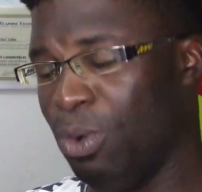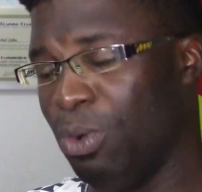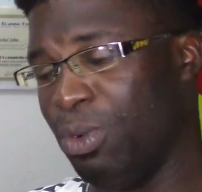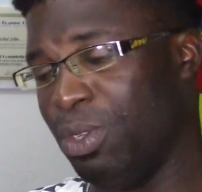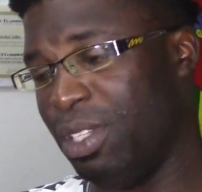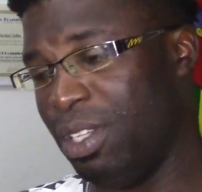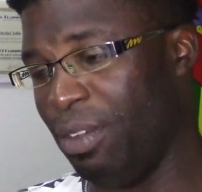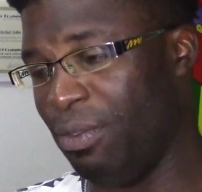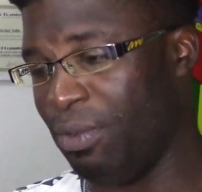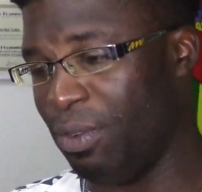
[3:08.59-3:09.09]

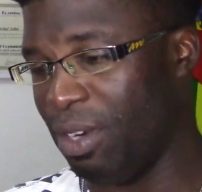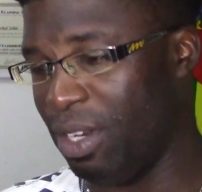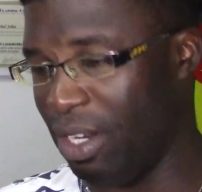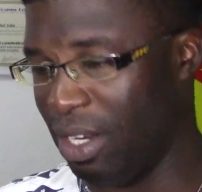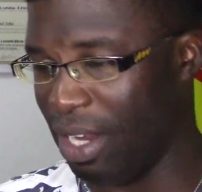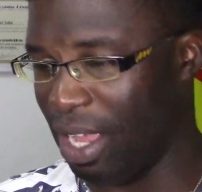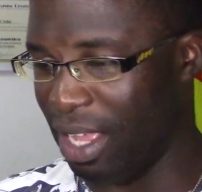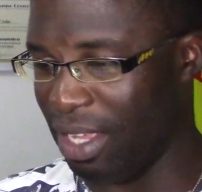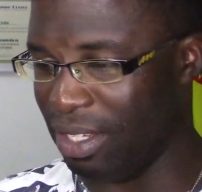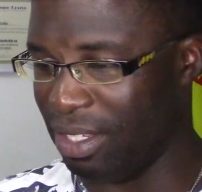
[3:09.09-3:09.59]
Sing for the
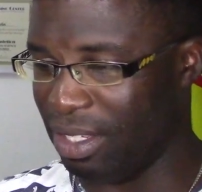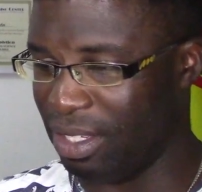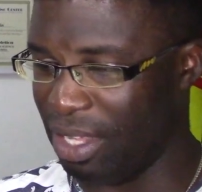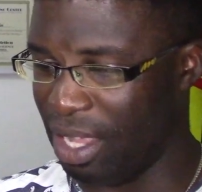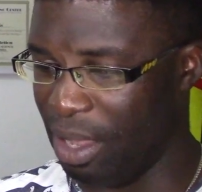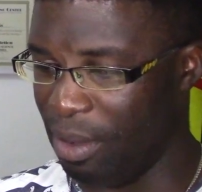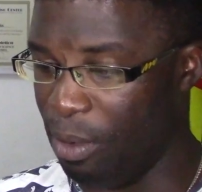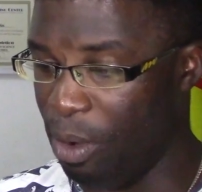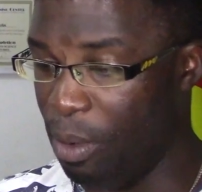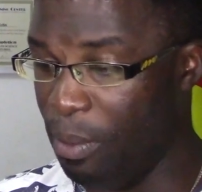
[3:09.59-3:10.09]
last
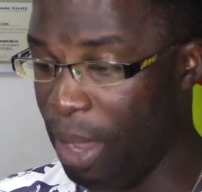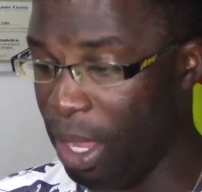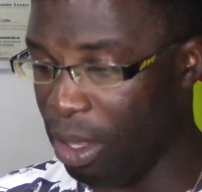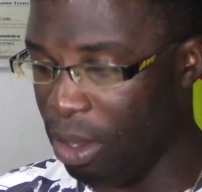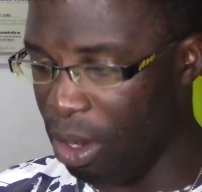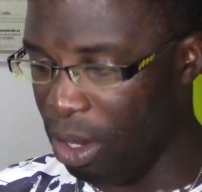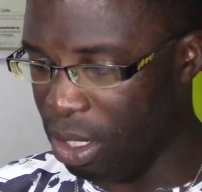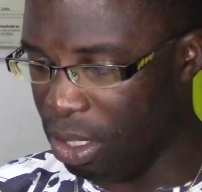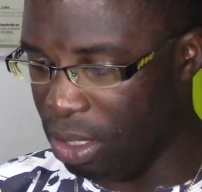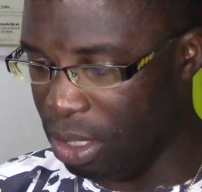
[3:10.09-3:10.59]
time. Oh my
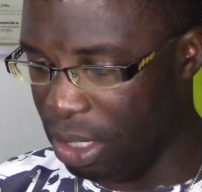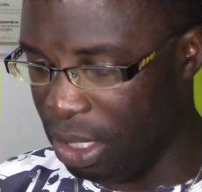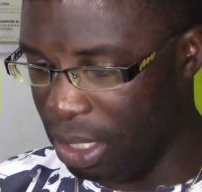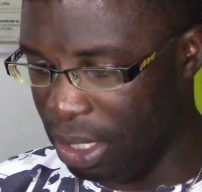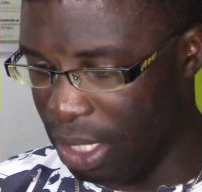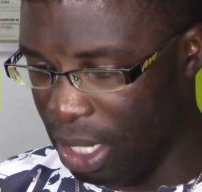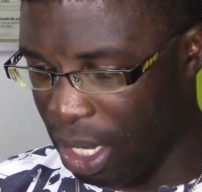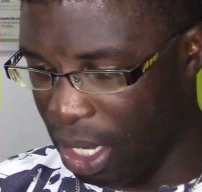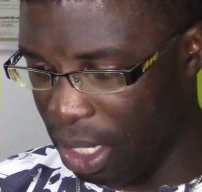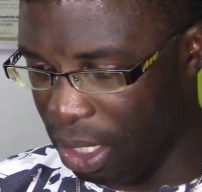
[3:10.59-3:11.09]
god, did he
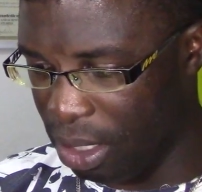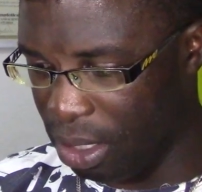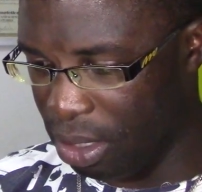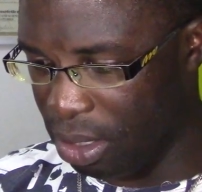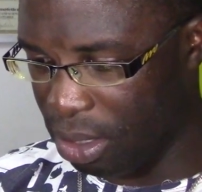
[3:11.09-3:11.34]
die?